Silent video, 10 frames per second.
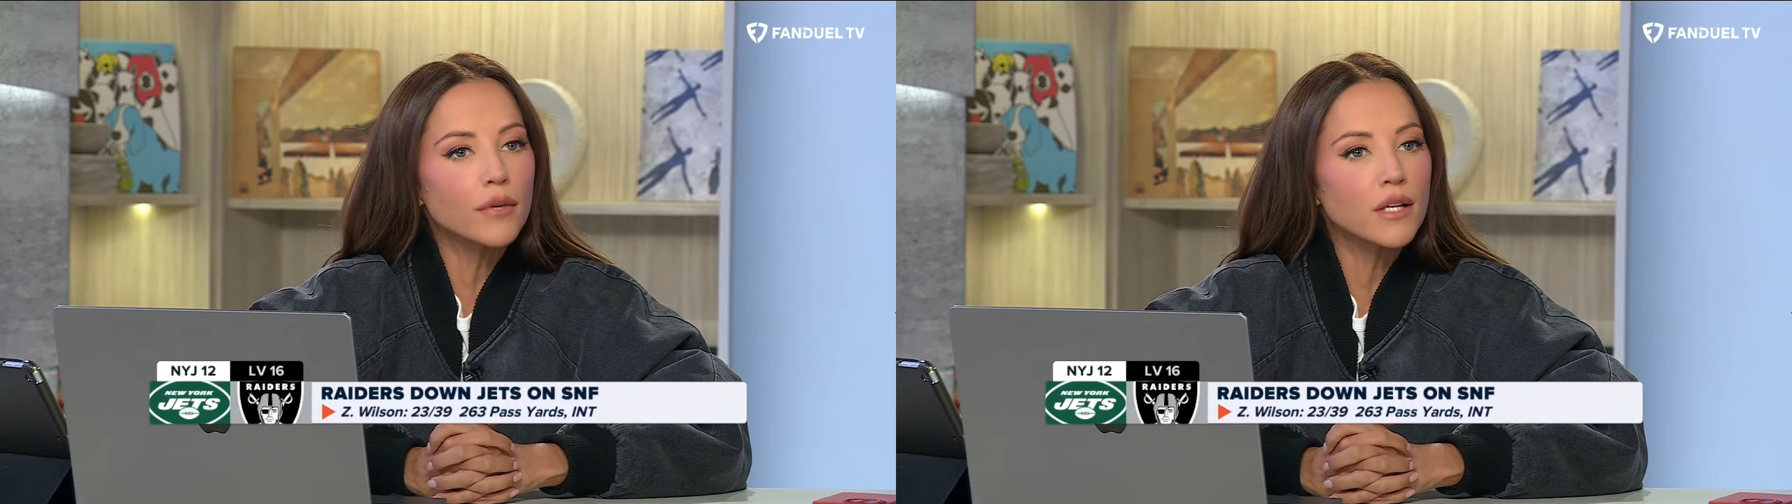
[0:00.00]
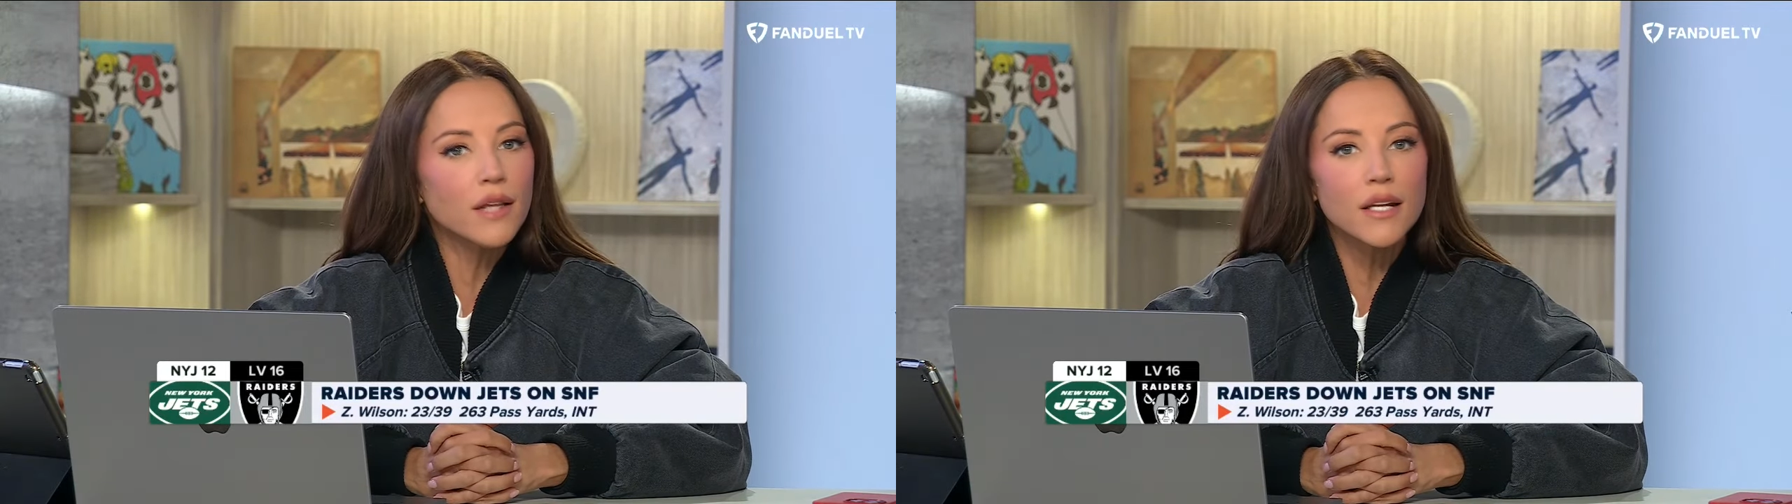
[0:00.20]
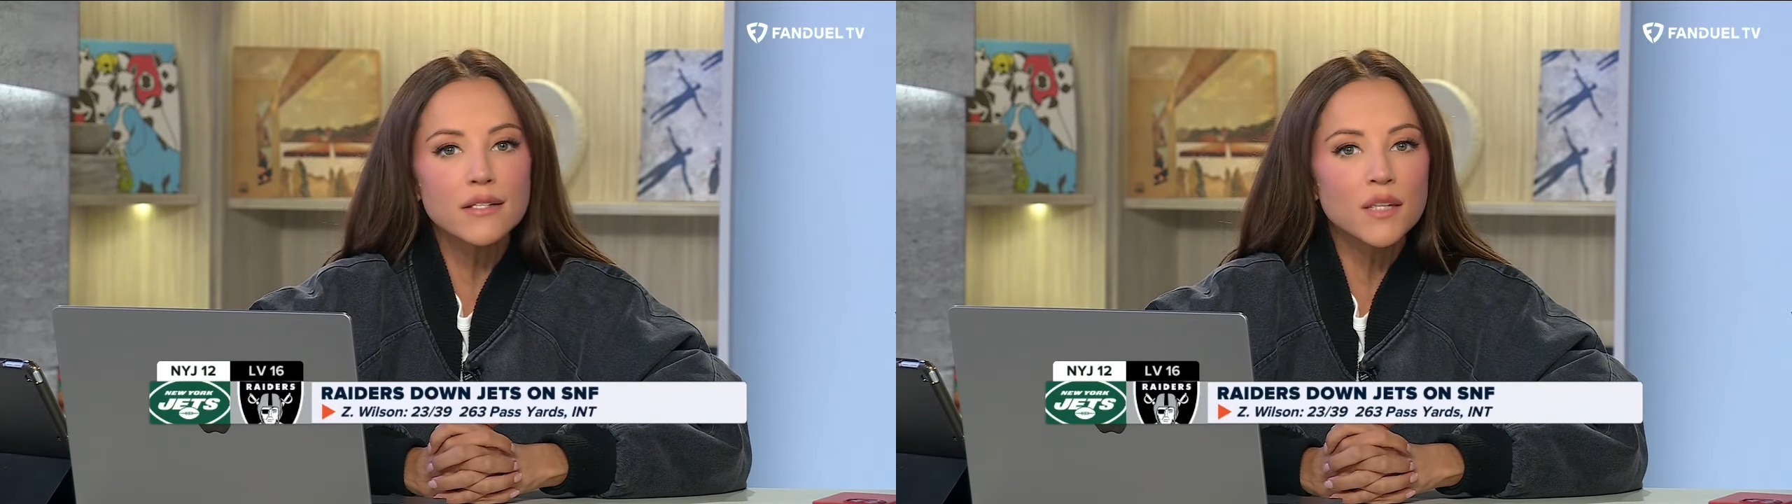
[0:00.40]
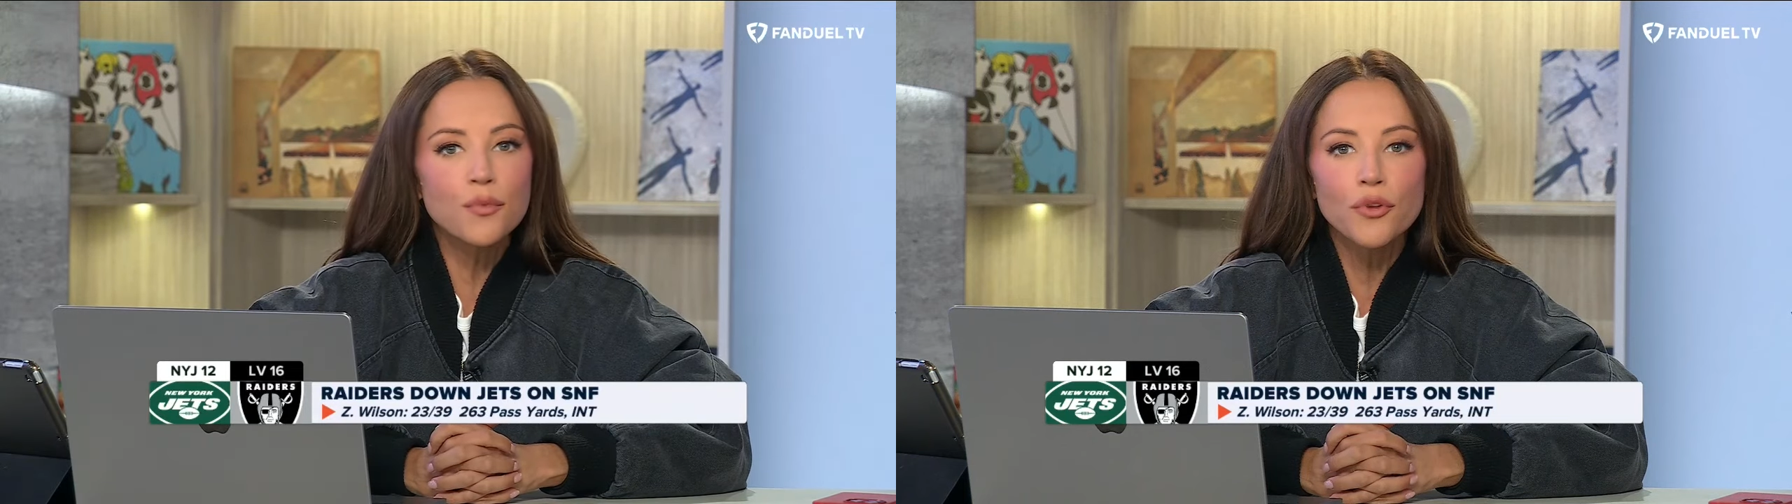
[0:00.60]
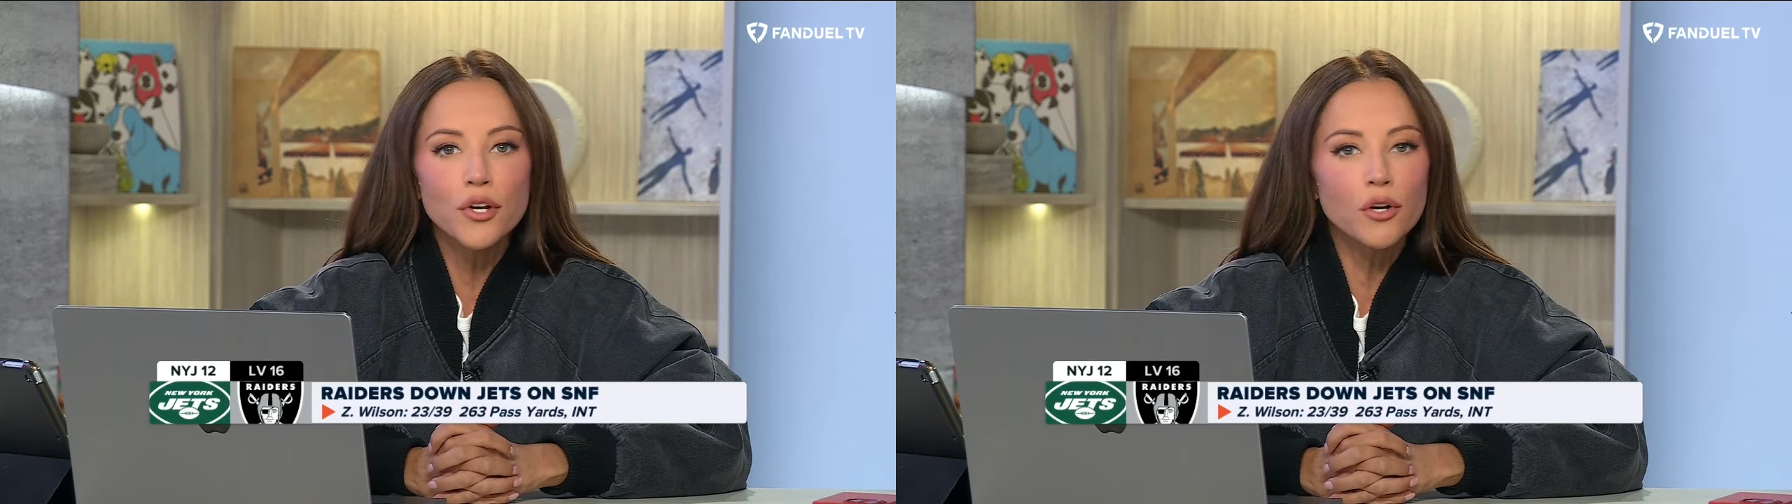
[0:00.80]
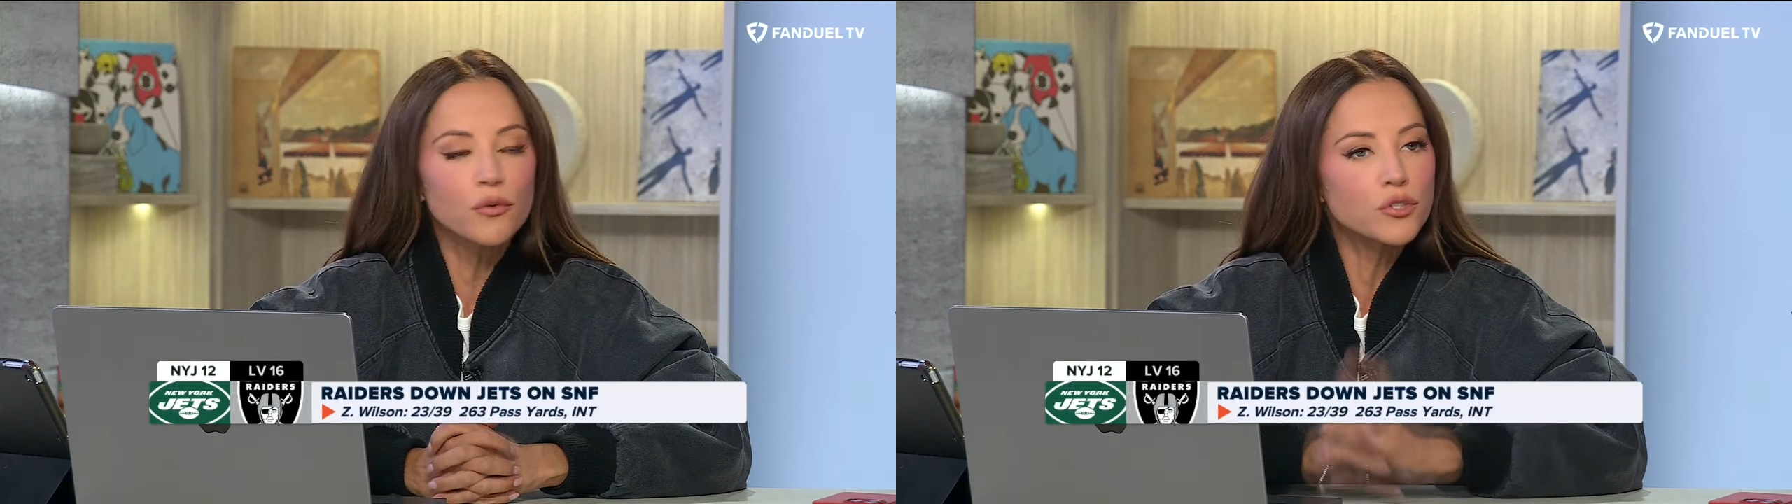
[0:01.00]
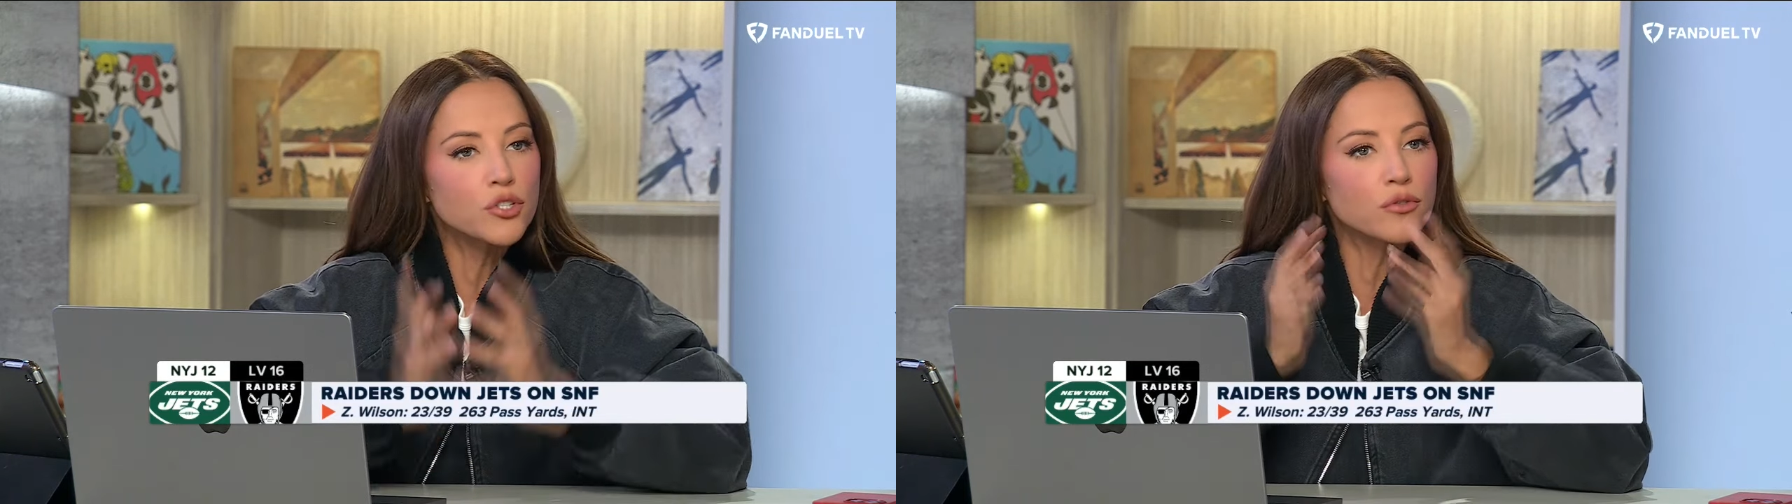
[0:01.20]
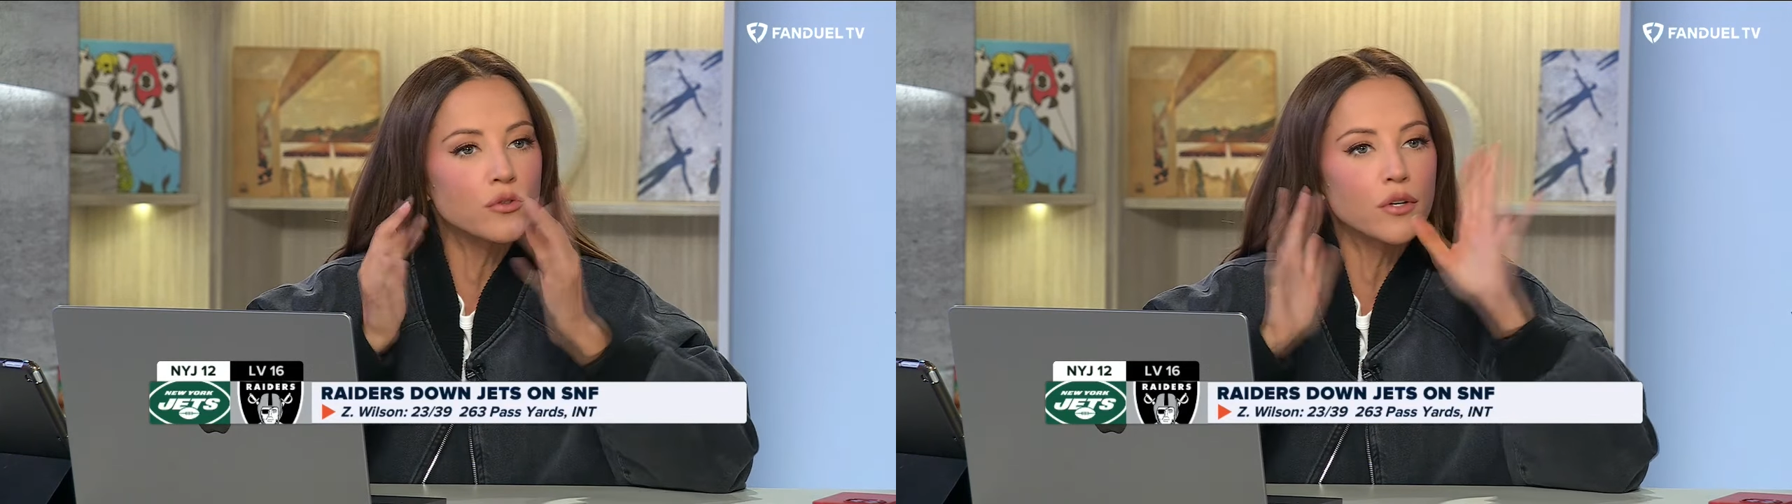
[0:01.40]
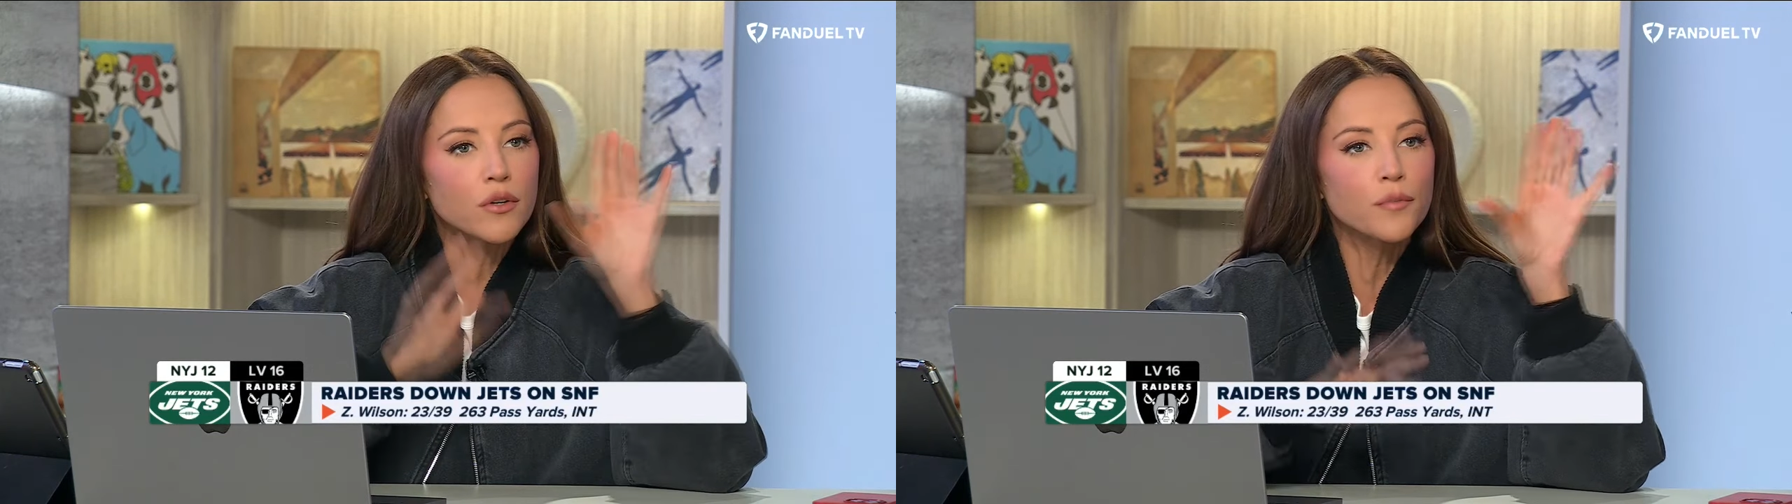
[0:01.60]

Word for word: You let it slip through your,